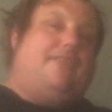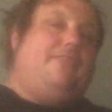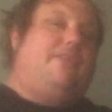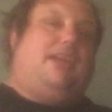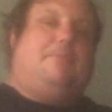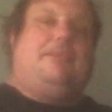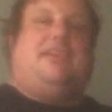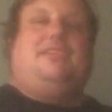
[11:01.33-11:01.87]

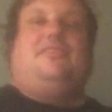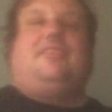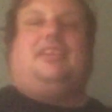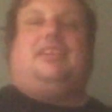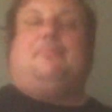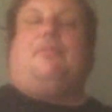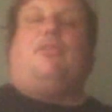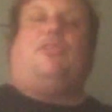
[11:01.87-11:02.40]
recommend using
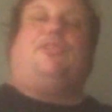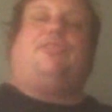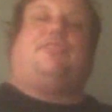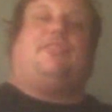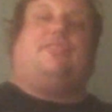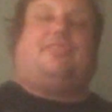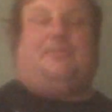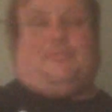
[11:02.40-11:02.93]
the Pulse
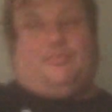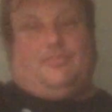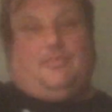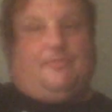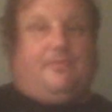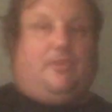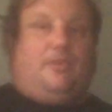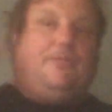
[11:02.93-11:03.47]
or some sort
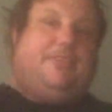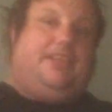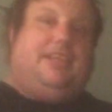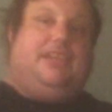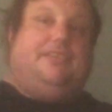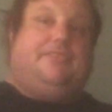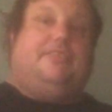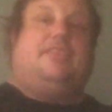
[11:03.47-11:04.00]
of over
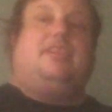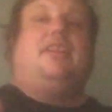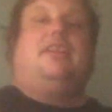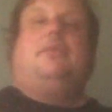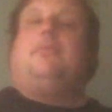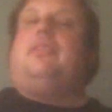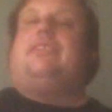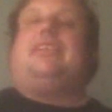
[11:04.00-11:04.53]
the ear.
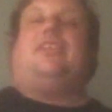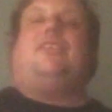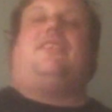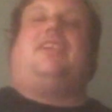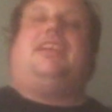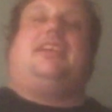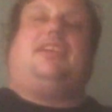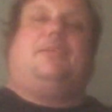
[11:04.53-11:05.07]
Plus, I don't
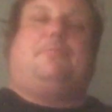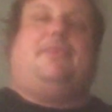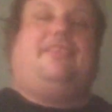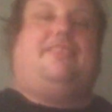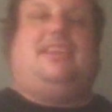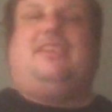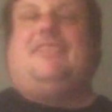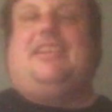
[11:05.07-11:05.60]
like
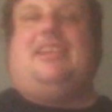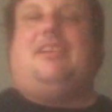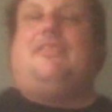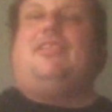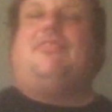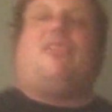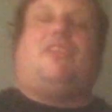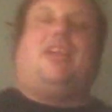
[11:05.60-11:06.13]
earbuds anyway; they
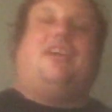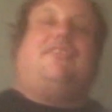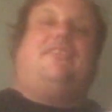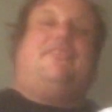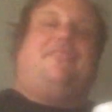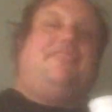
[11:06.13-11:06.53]
always fall out.